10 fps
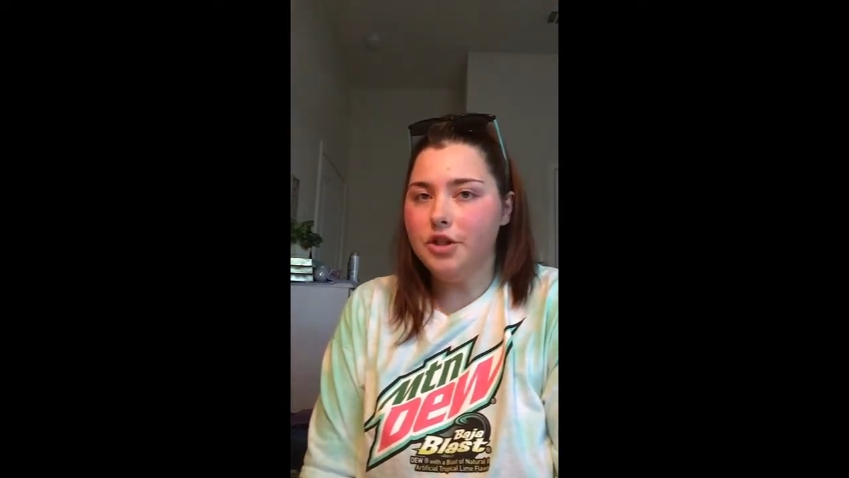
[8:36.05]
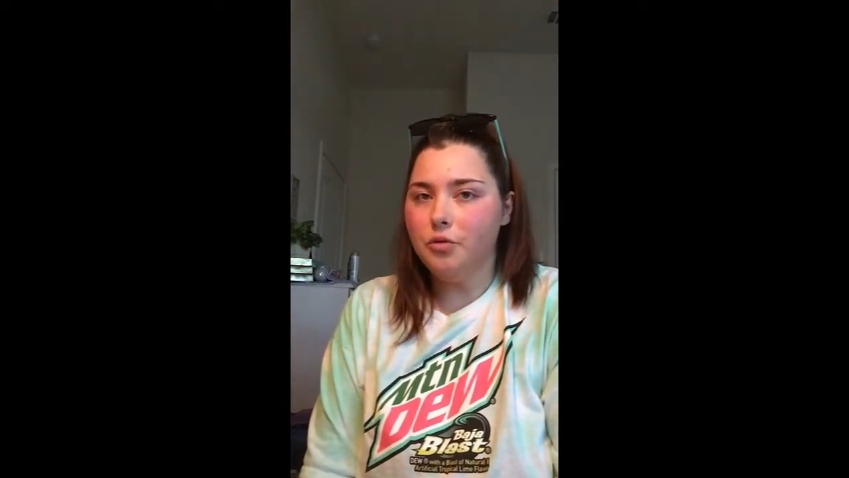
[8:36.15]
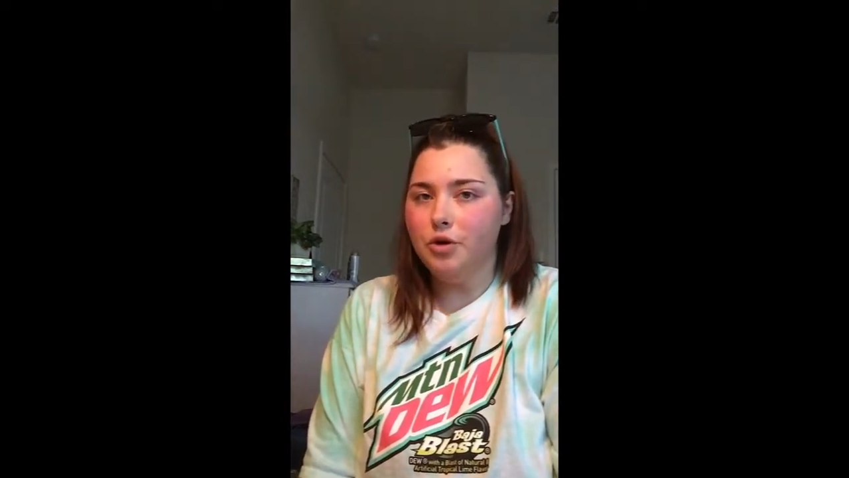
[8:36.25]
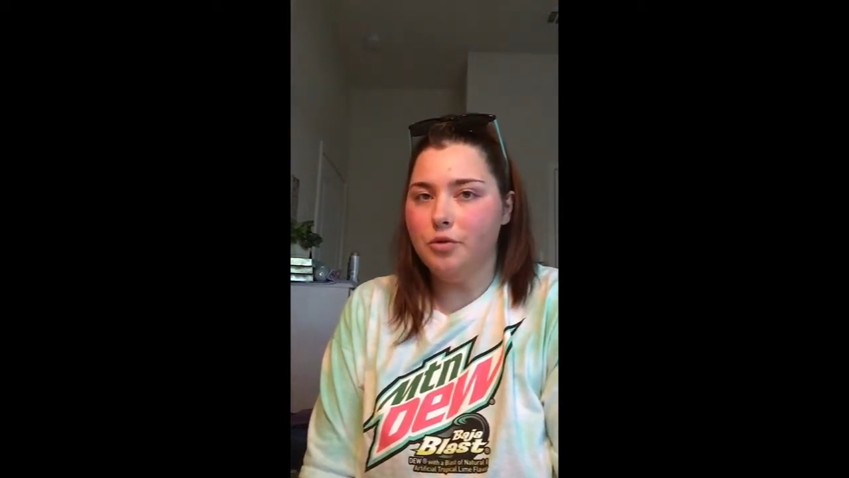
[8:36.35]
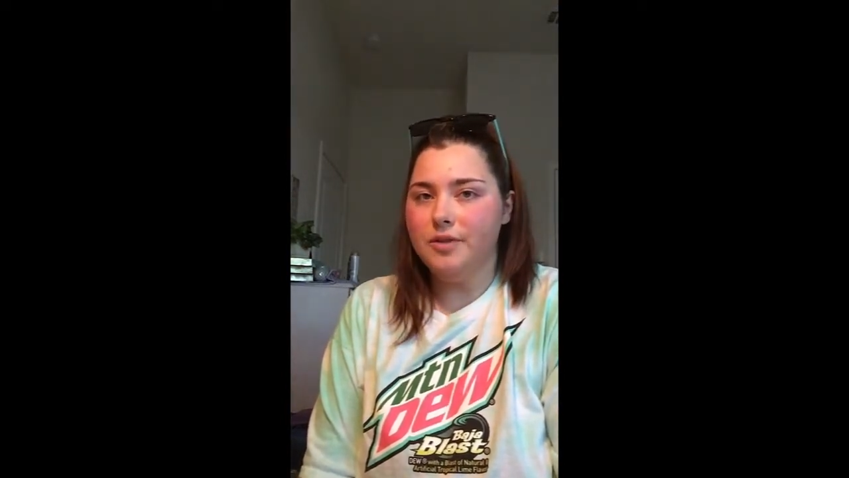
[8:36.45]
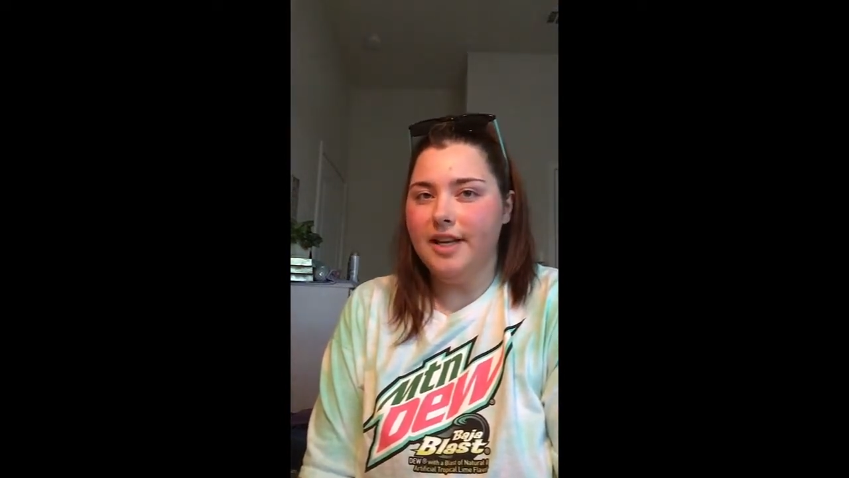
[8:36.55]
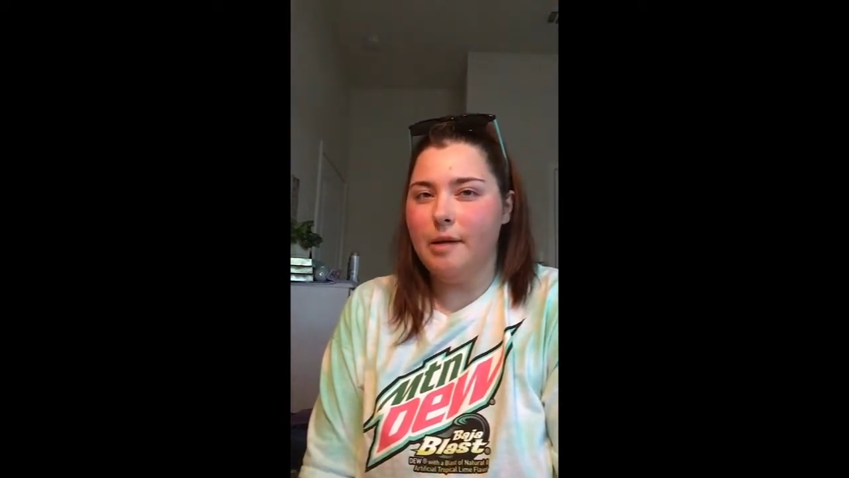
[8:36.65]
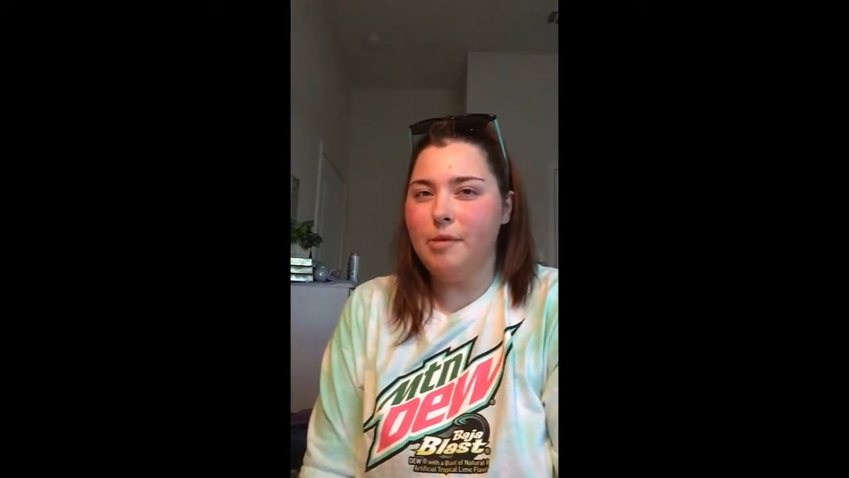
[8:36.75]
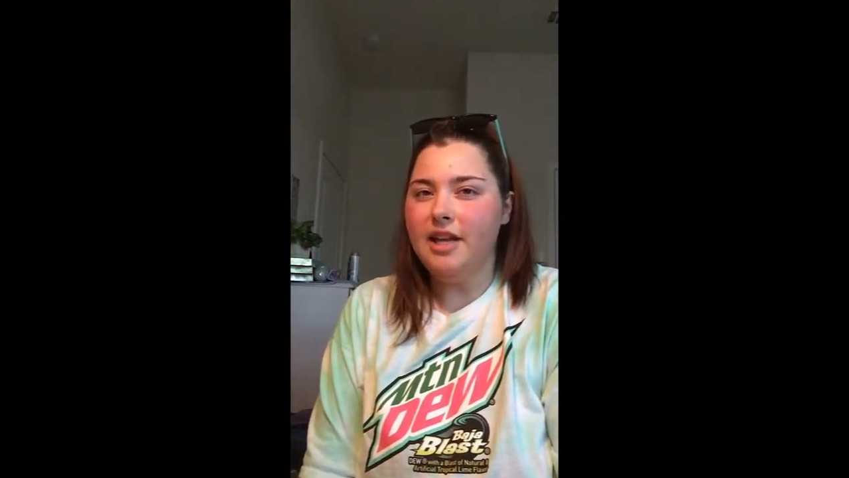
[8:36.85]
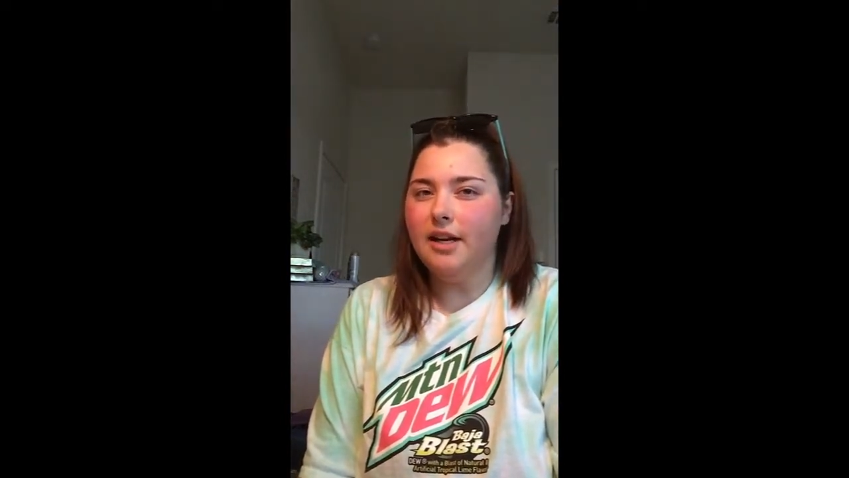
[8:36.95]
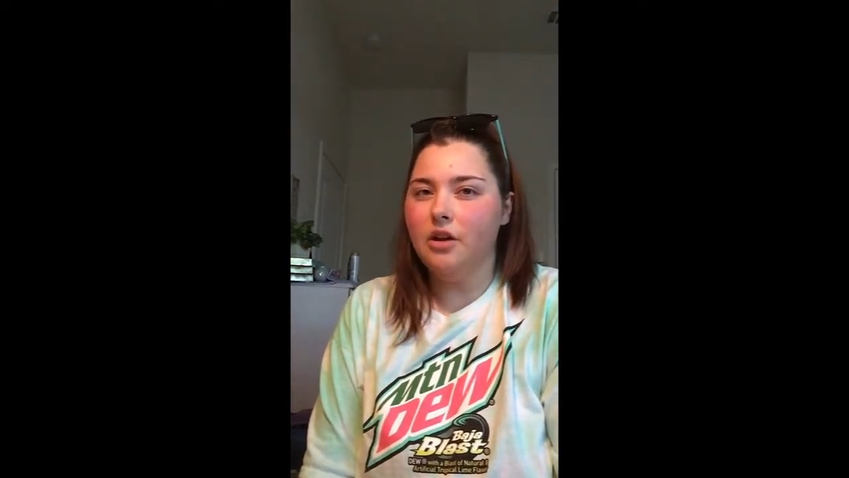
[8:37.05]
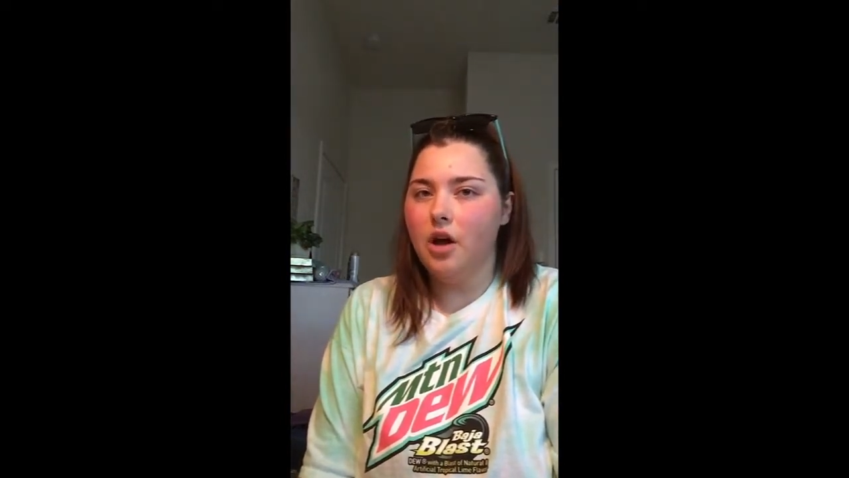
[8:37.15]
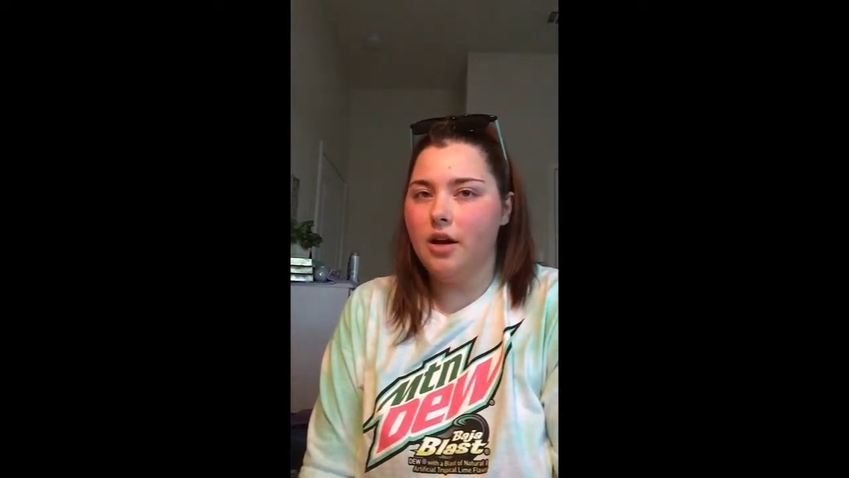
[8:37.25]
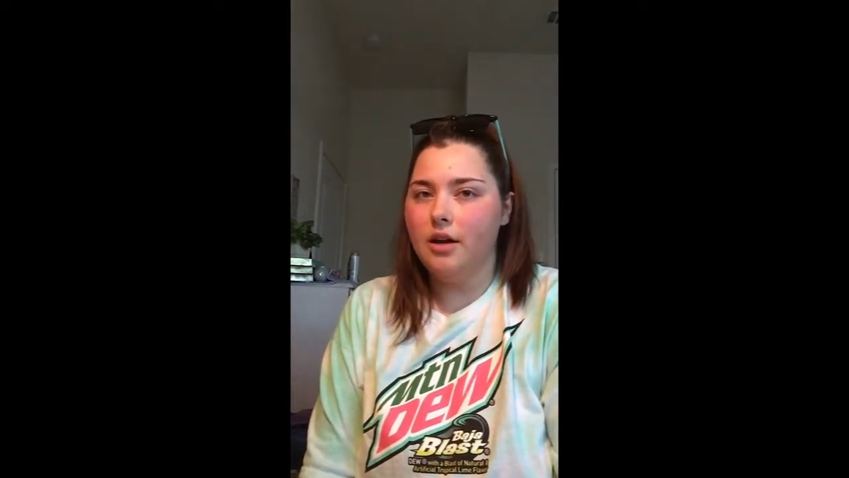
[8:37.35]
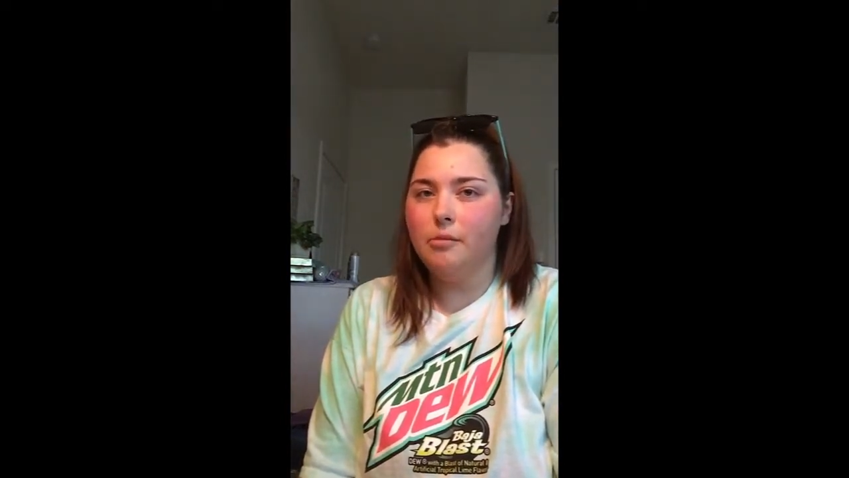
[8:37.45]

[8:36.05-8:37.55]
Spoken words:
which was like a pina colada,